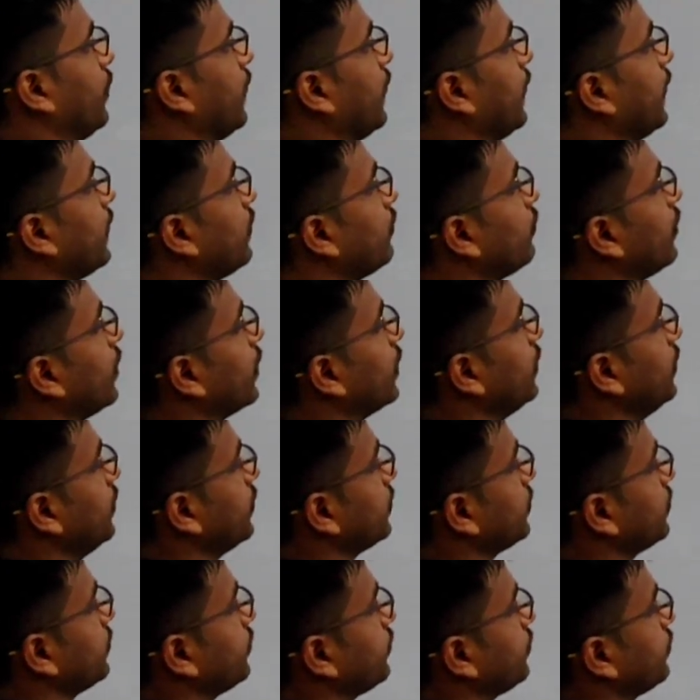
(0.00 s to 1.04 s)
L1
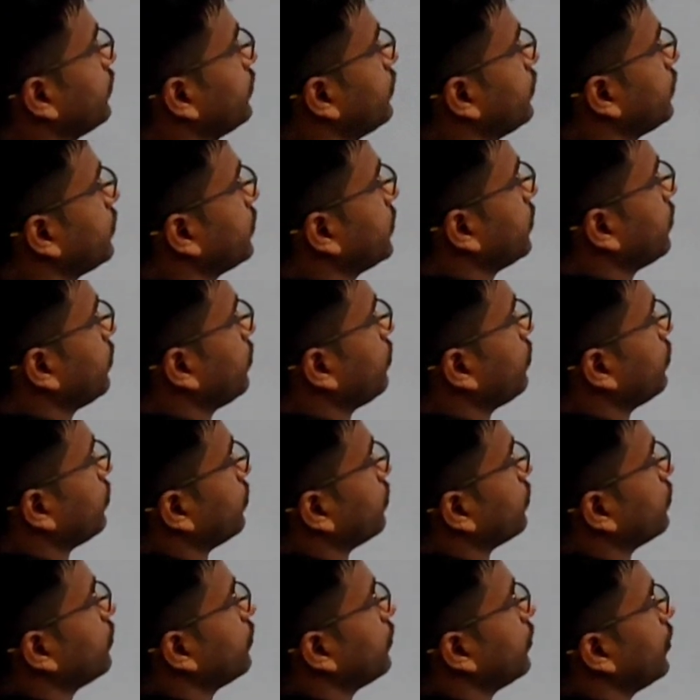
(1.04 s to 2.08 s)
2.
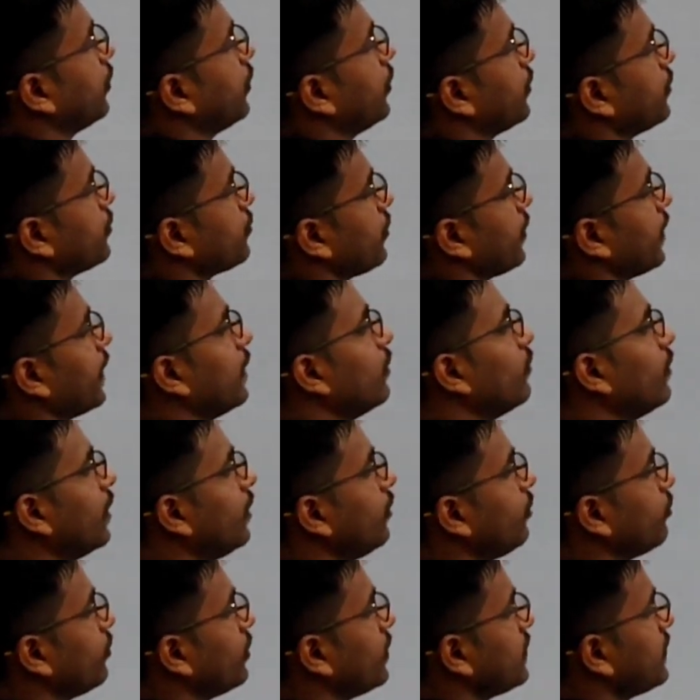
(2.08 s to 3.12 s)
So L1
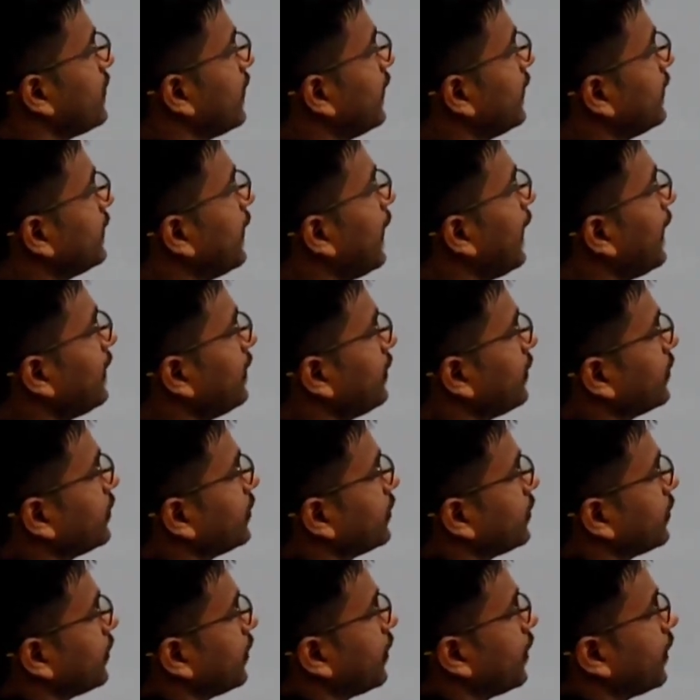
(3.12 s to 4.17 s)
2 is saying that
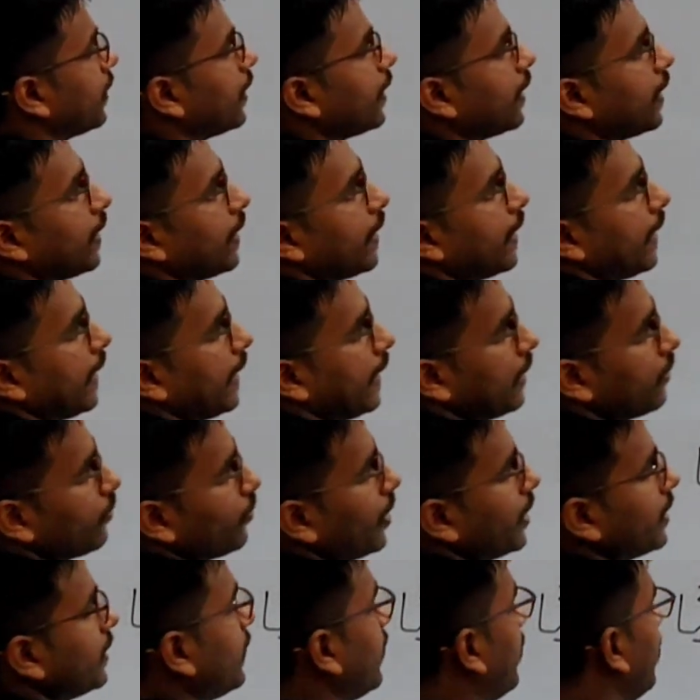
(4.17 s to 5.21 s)

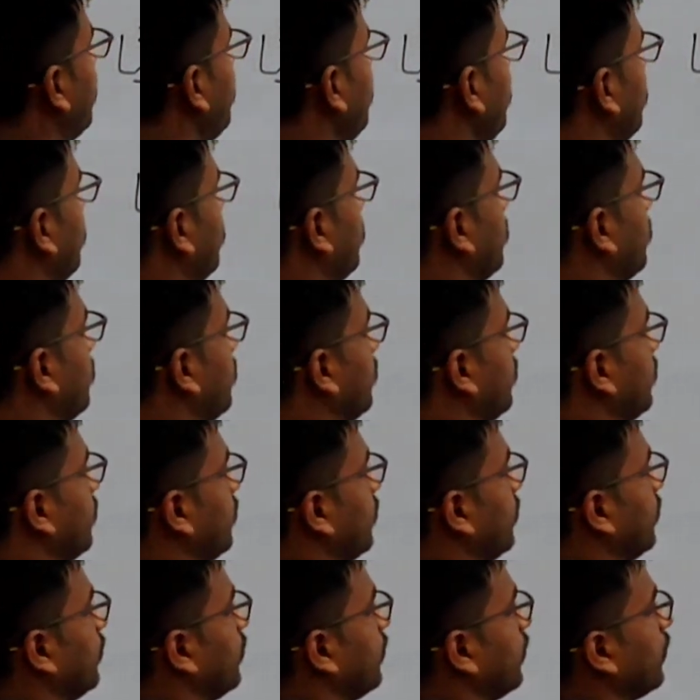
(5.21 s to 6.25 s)
L1 then
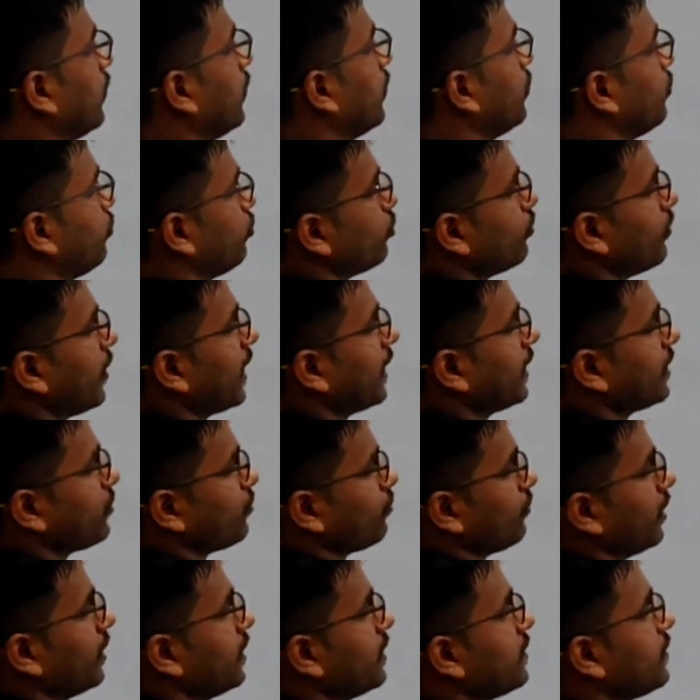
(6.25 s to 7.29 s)
2 minus
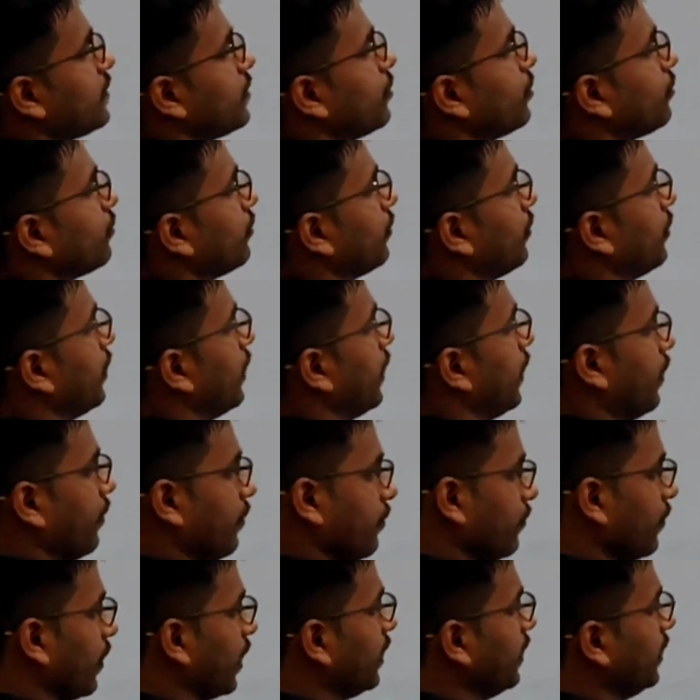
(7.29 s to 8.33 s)
1 is your
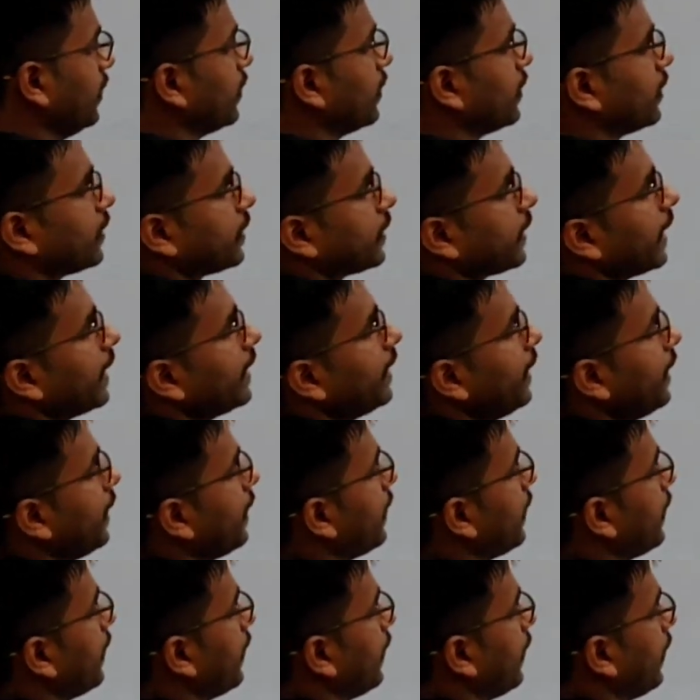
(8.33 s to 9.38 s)
1, then
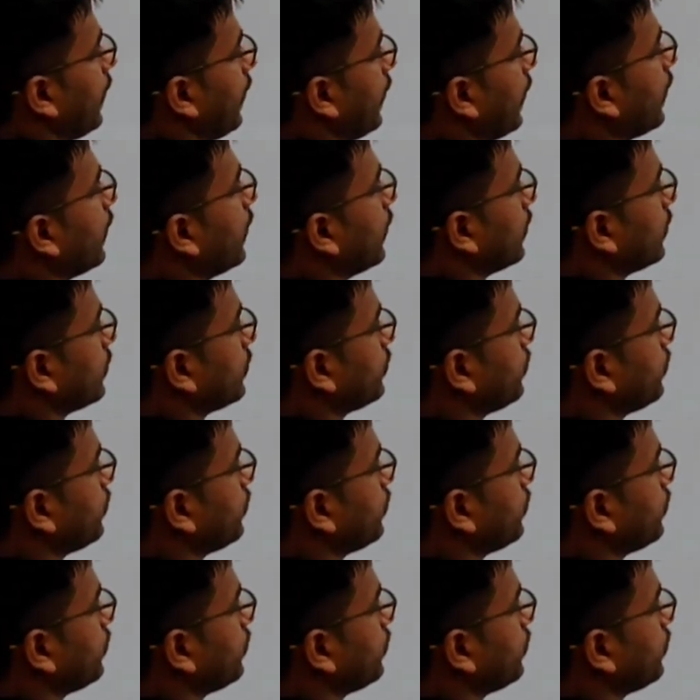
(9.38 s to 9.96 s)
L.